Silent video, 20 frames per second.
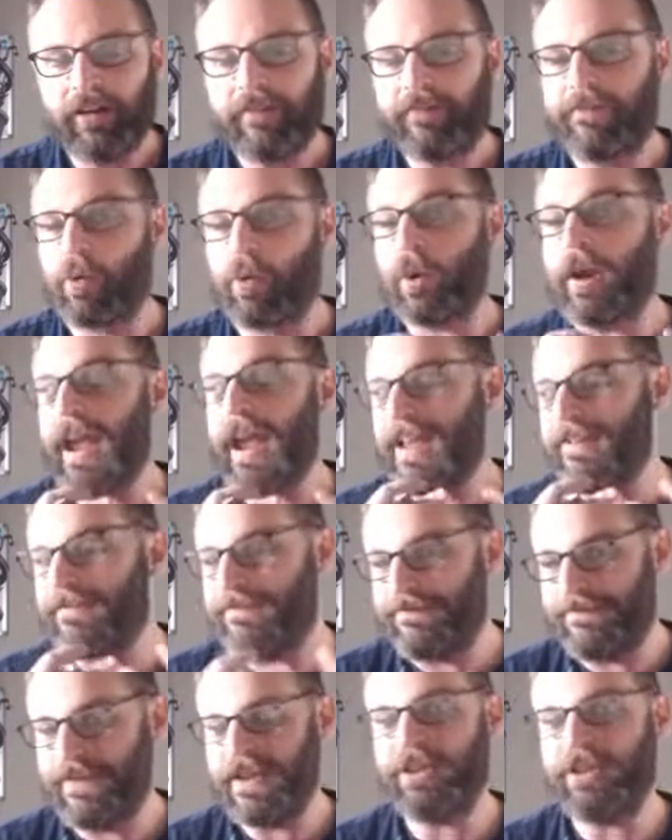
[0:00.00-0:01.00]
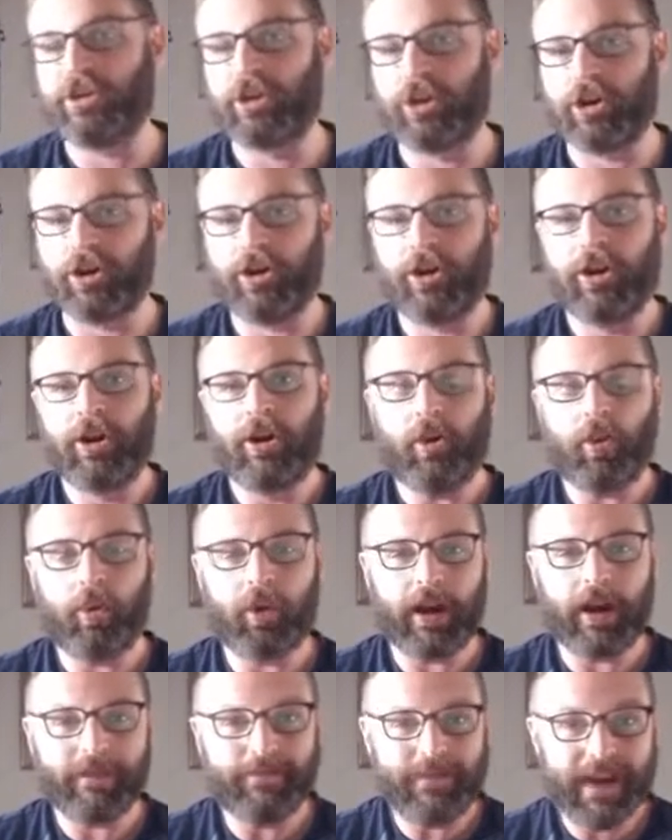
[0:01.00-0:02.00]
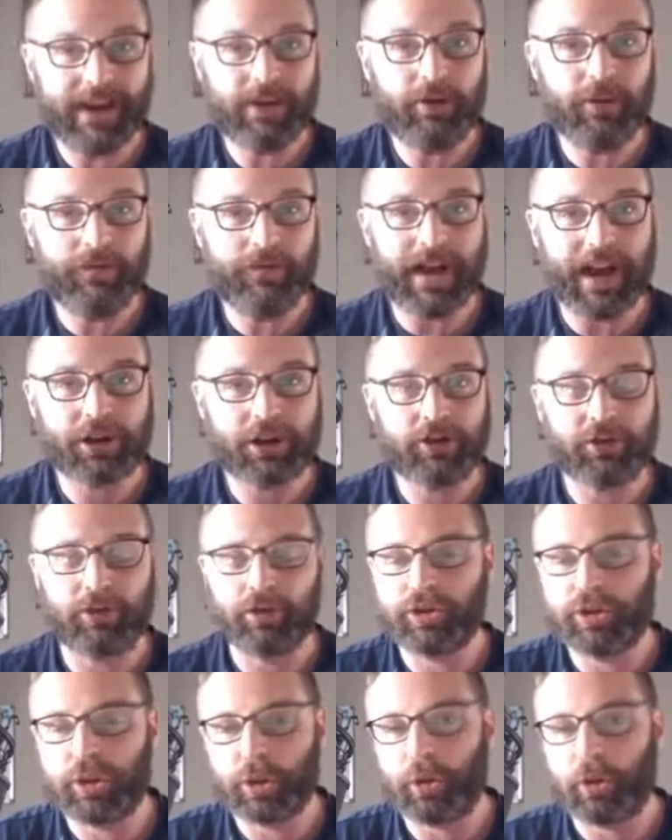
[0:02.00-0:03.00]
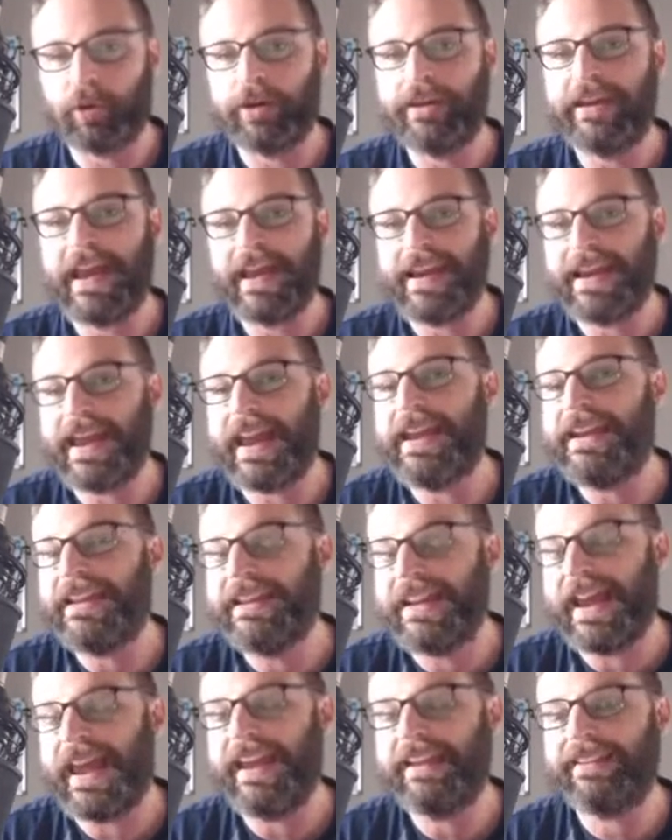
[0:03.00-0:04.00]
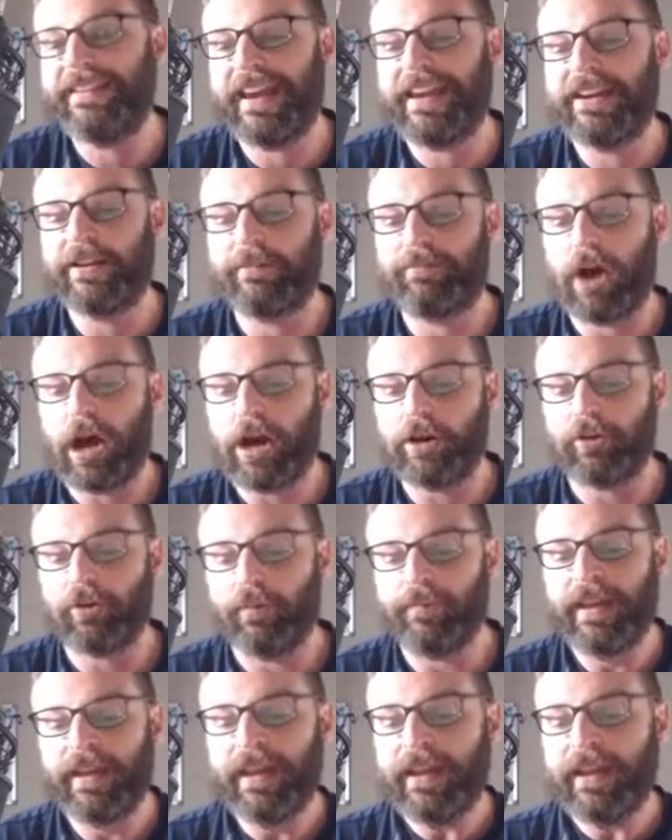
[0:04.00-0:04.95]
for a vendor or a manufacturer to create a Yang data model.